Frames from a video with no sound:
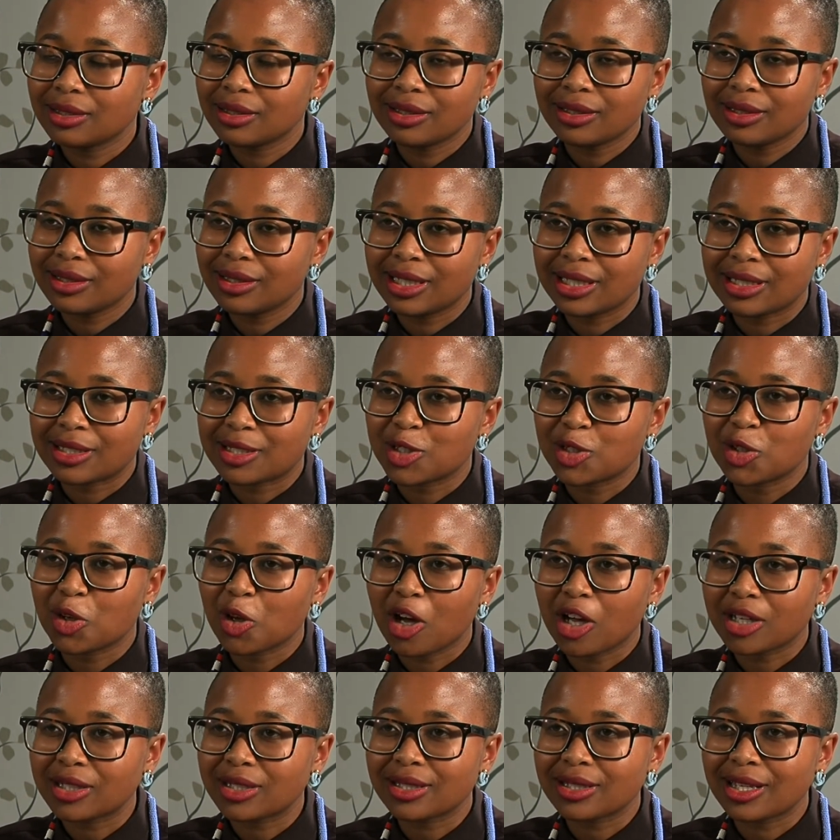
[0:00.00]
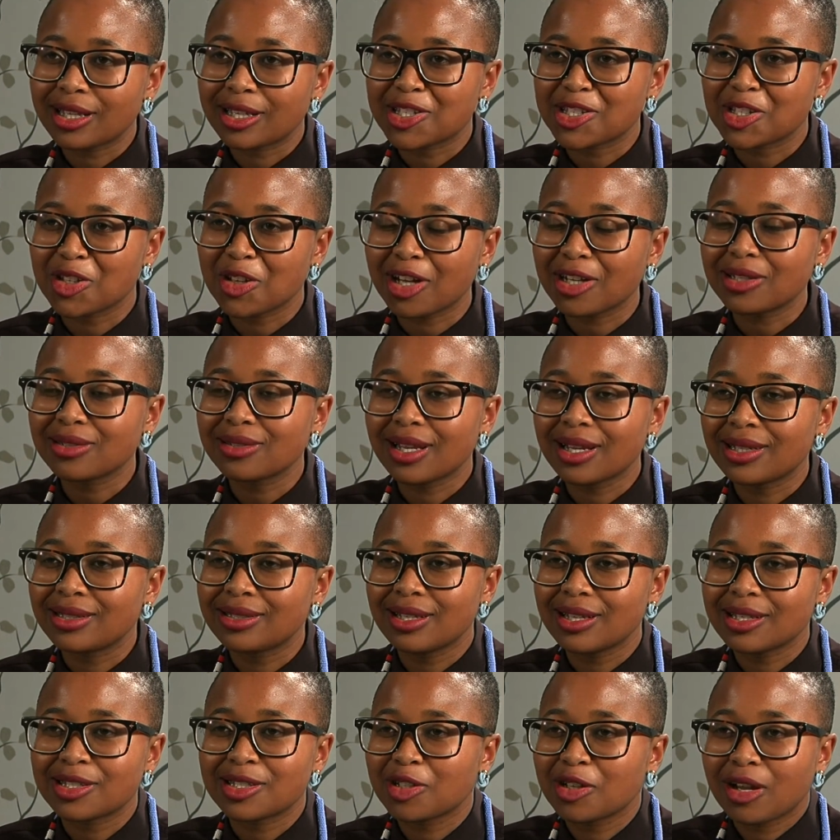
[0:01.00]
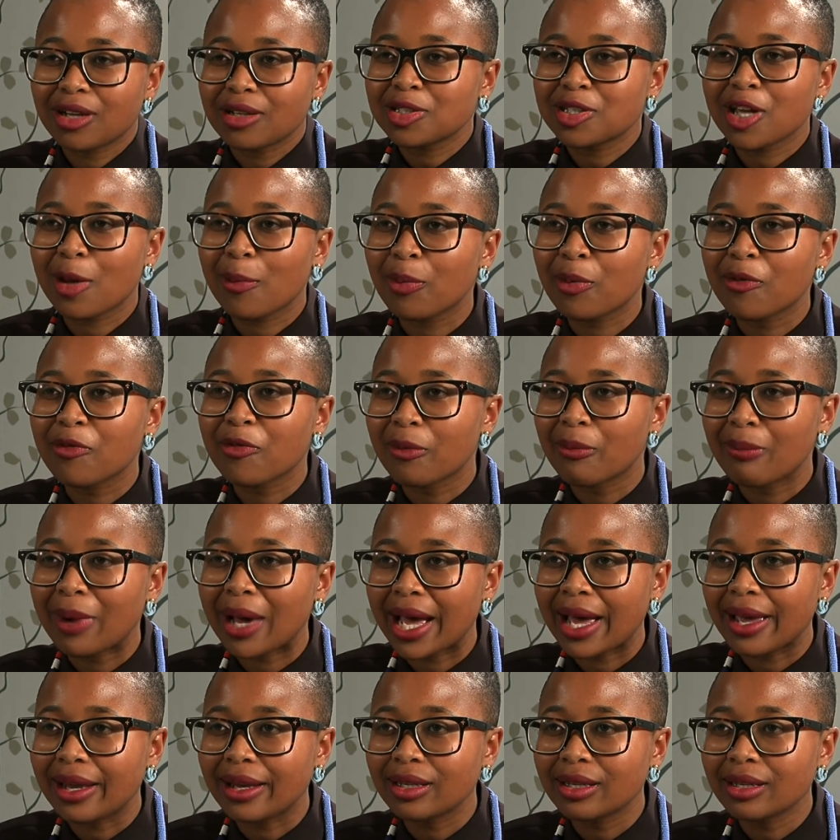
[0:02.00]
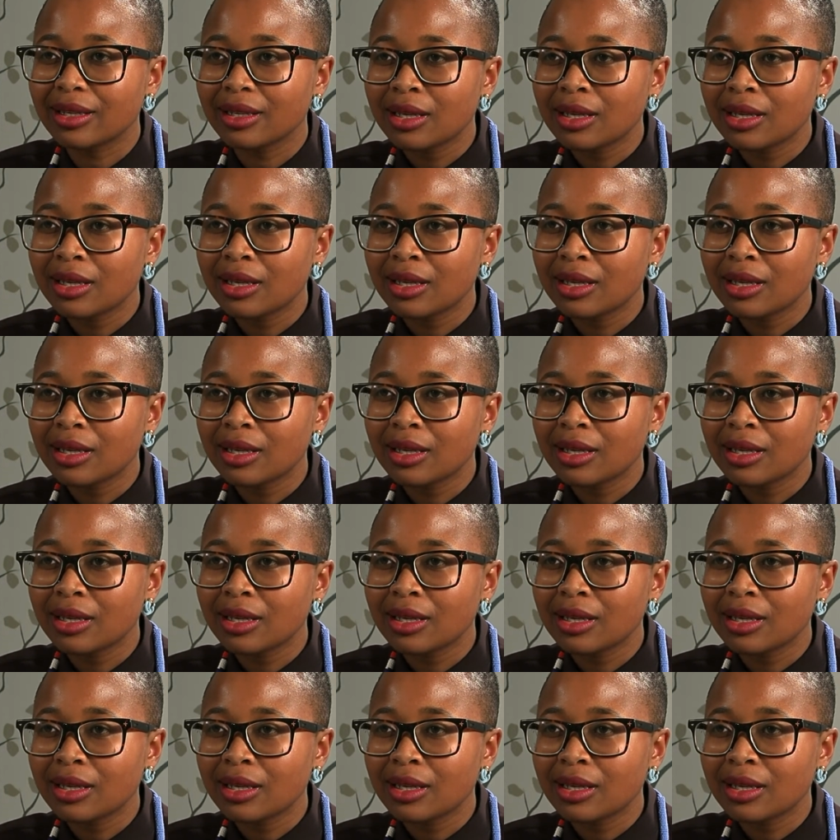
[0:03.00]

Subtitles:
it's not top of the mind.